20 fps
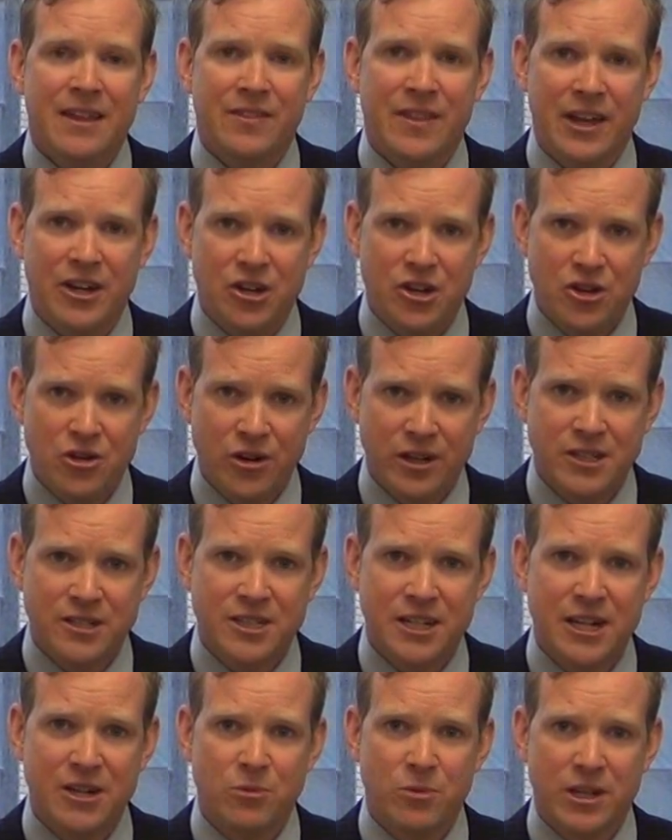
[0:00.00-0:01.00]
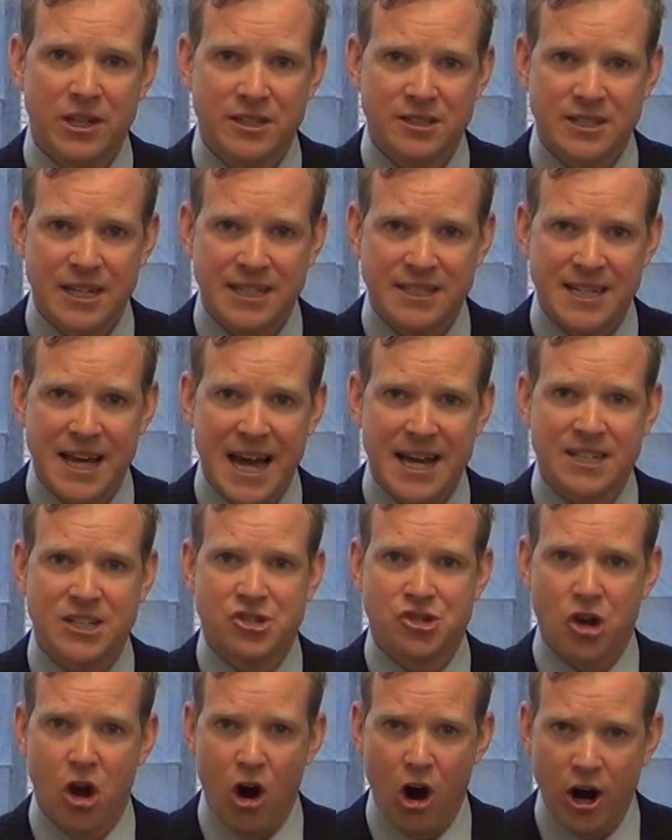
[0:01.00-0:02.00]
that New York City real estate
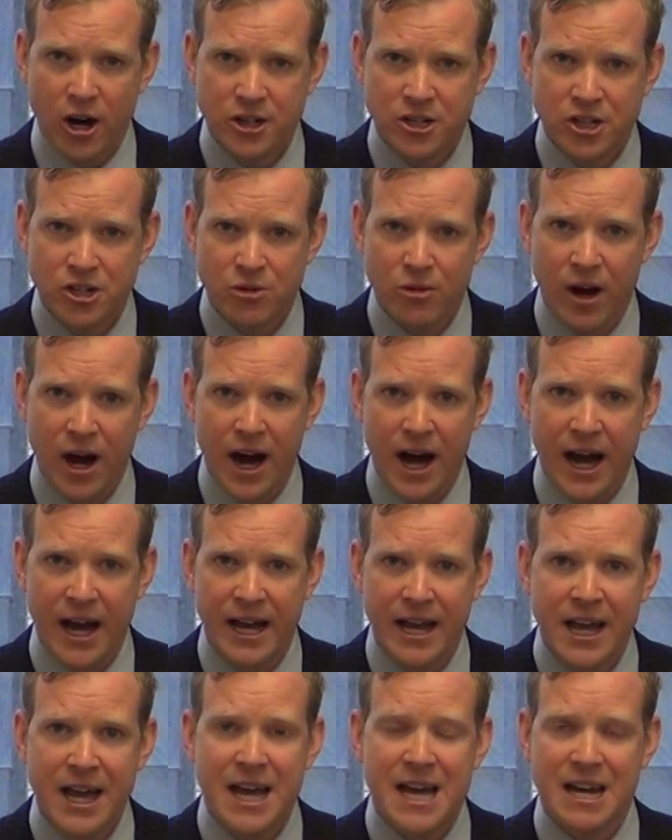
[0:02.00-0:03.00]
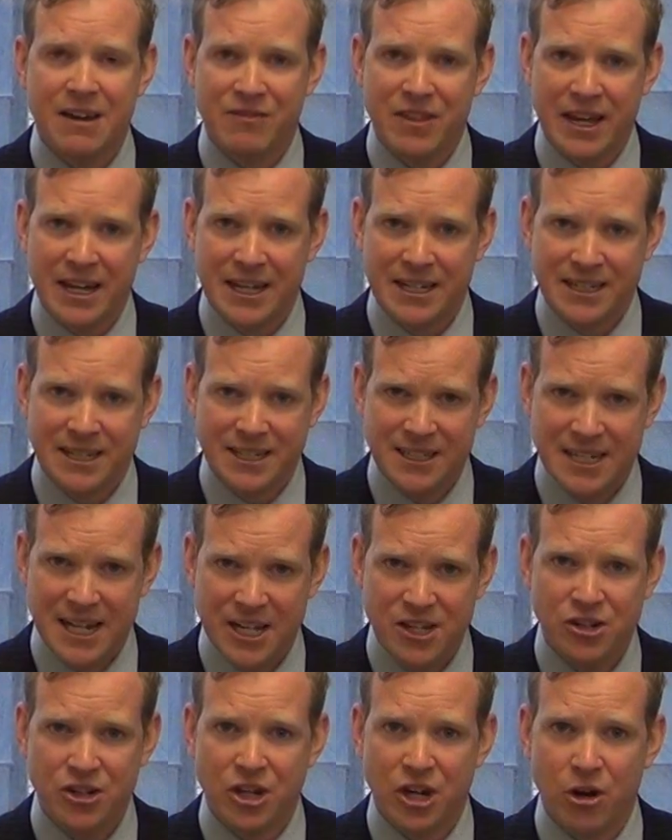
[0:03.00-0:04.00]
taxes are too high, and if they
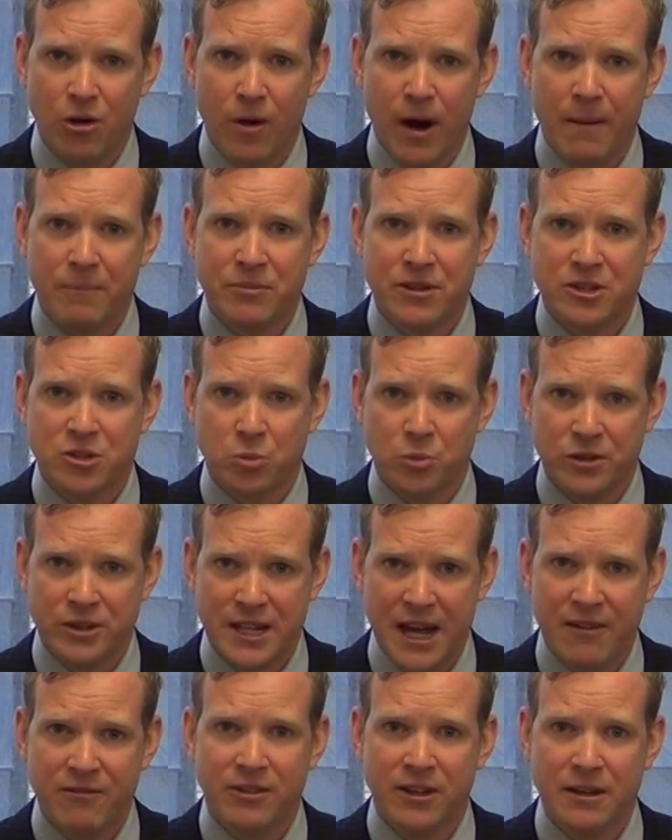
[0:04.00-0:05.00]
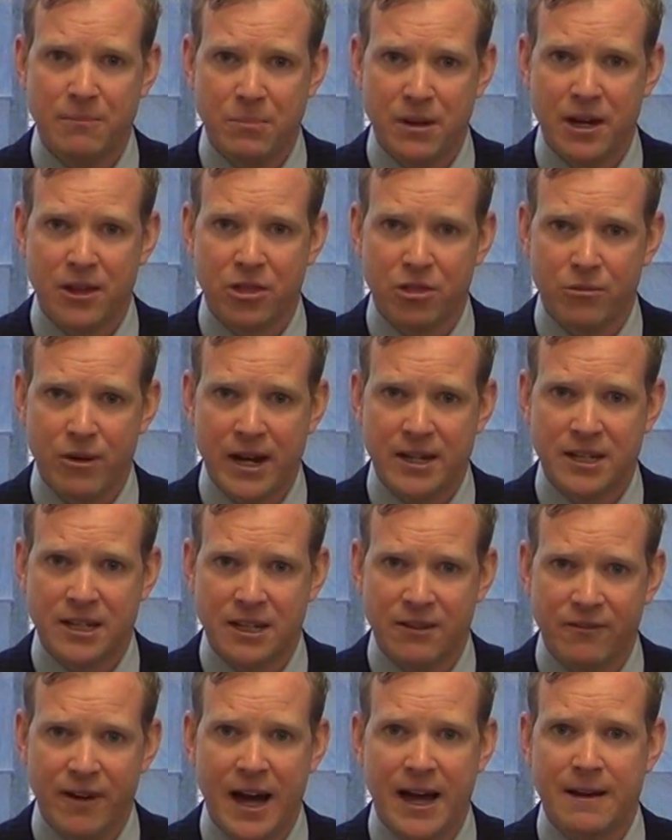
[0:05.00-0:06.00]
continue to go up, this will definitely be a threat to
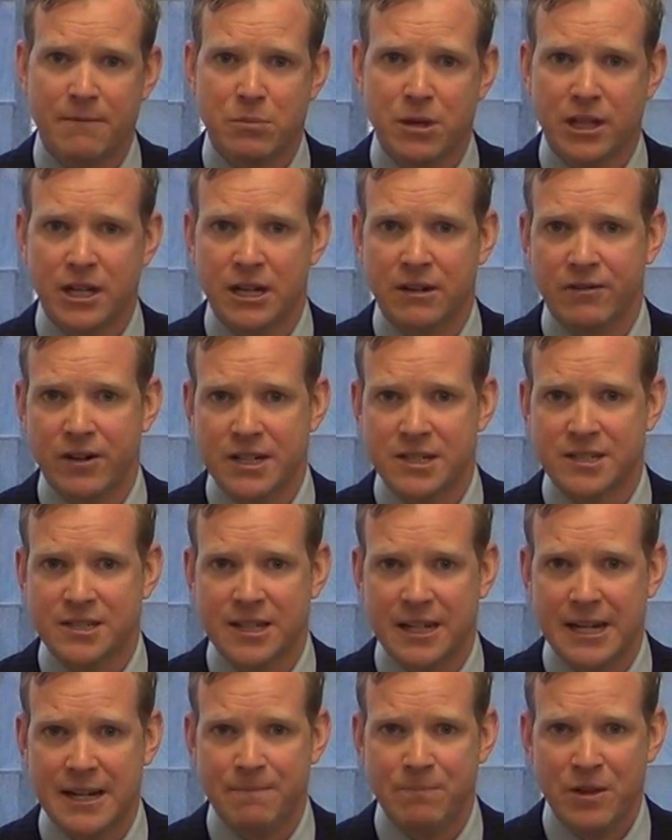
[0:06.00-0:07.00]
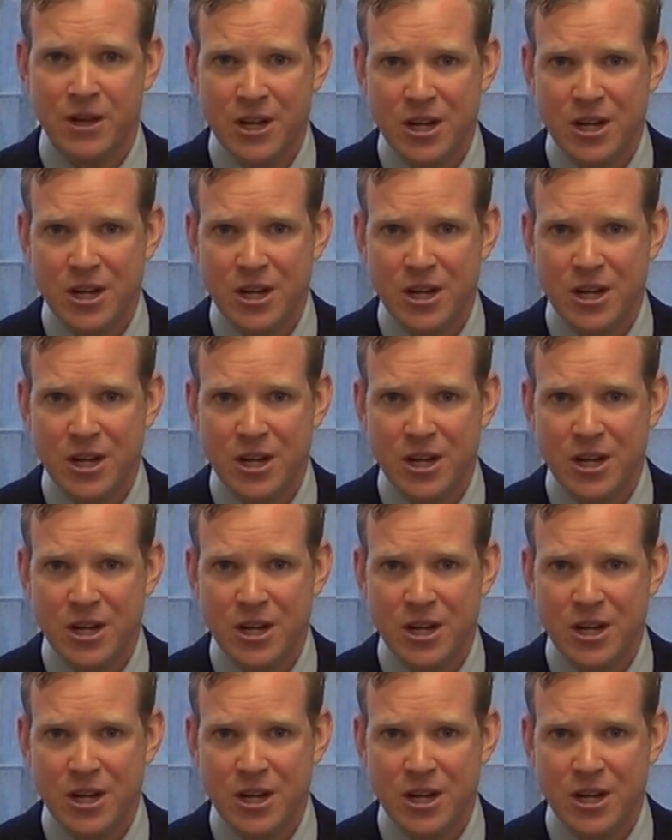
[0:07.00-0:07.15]
the viability of our city.